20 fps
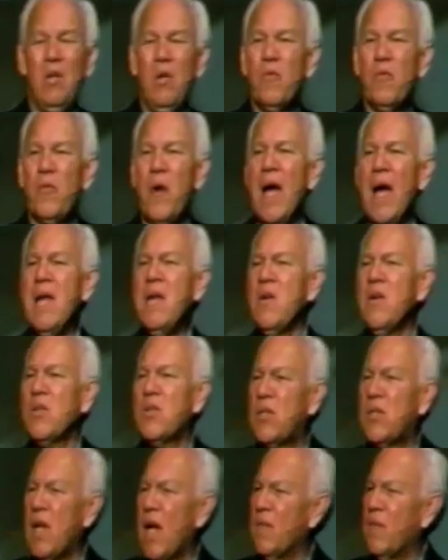find
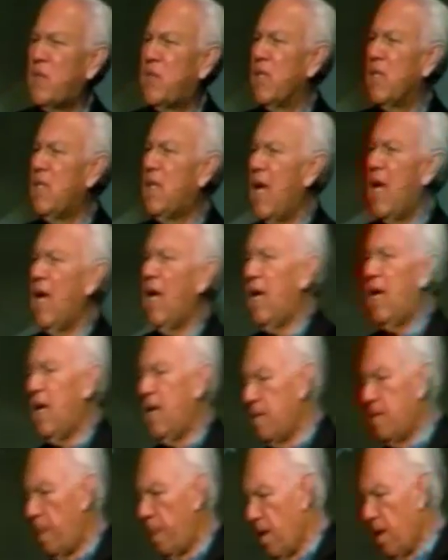yourself today
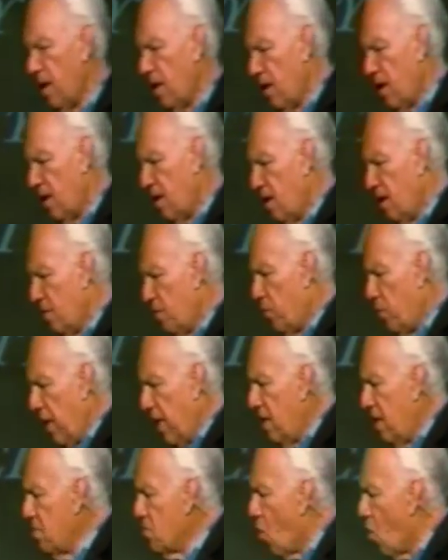
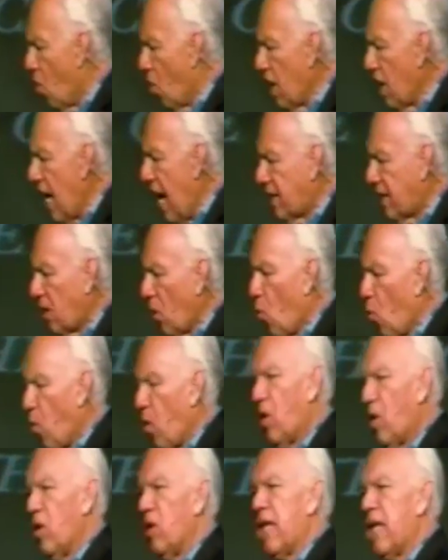being more like the
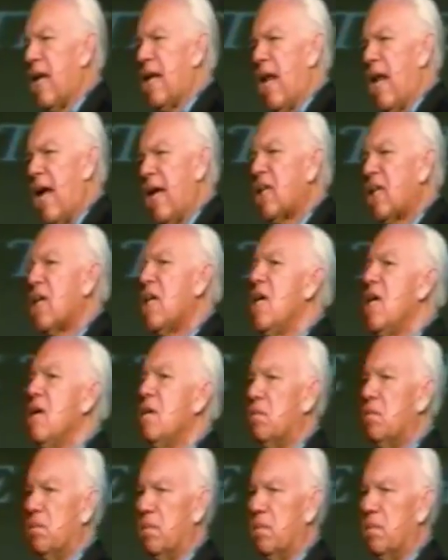world than like him.